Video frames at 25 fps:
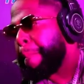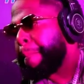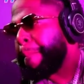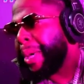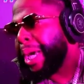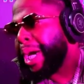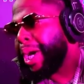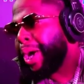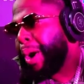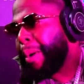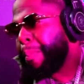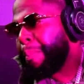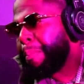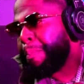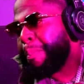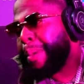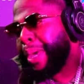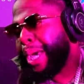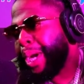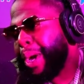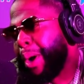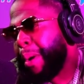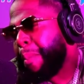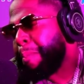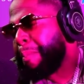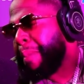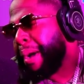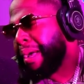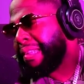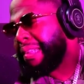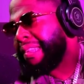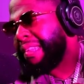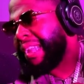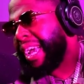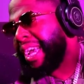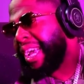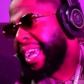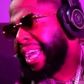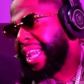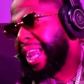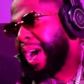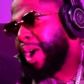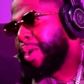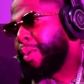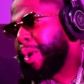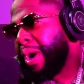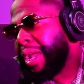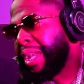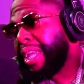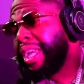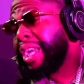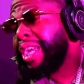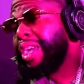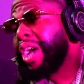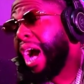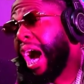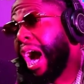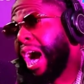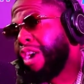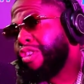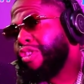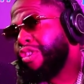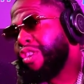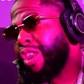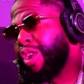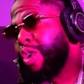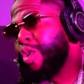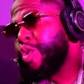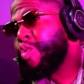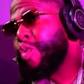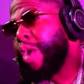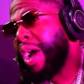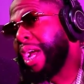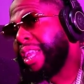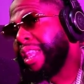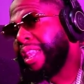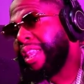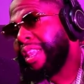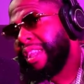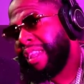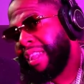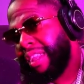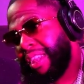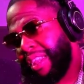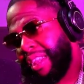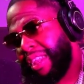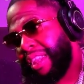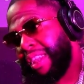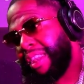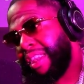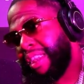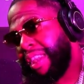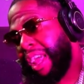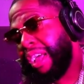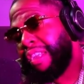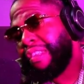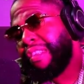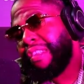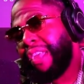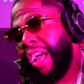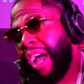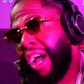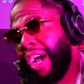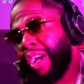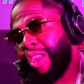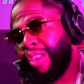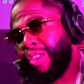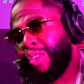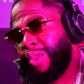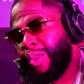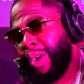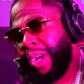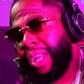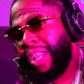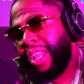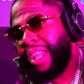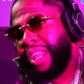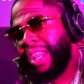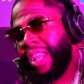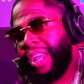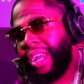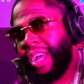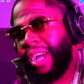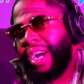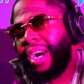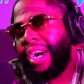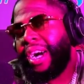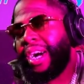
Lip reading: Yeah, man, big up Masai and that one. He actually write that song as well.